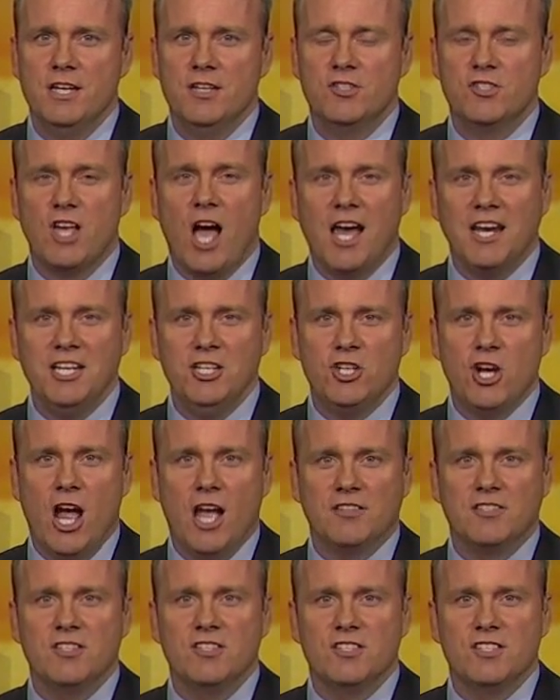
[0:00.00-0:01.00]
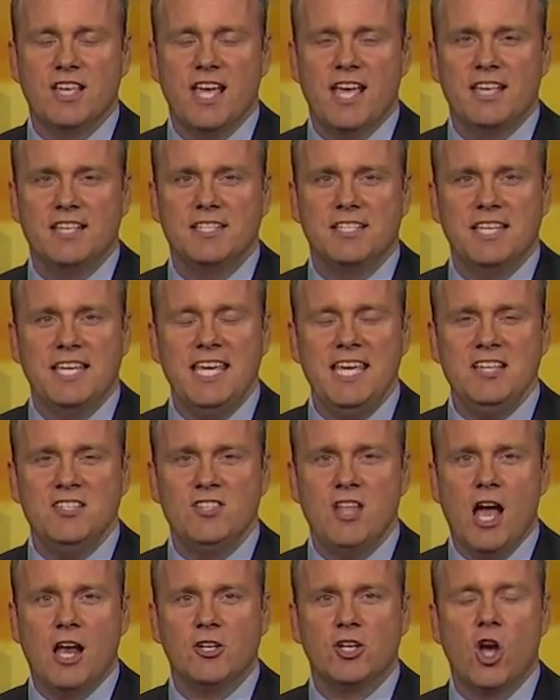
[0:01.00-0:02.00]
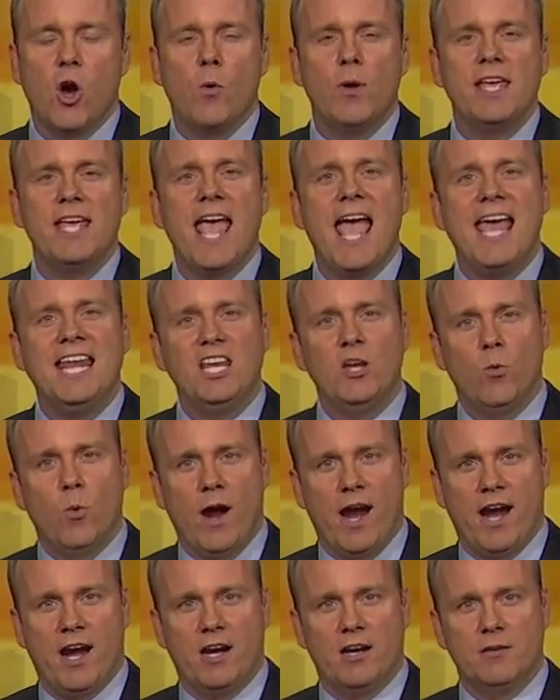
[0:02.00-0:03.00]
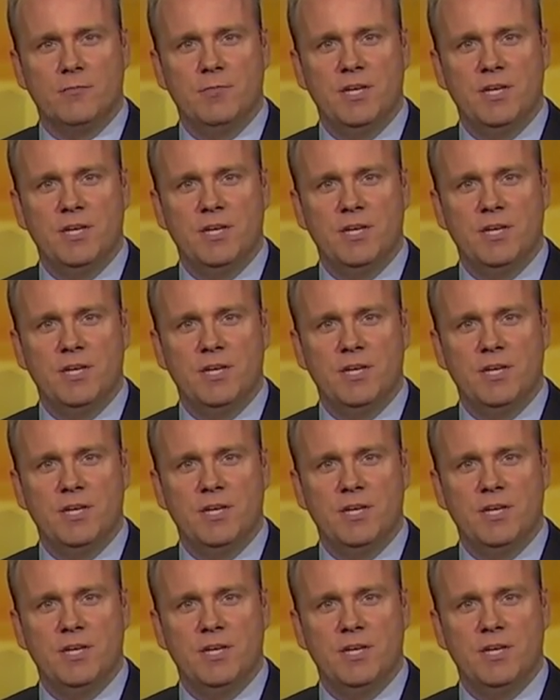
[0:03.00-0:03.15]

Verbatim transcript: Scotty Johnson says he's not going anywhere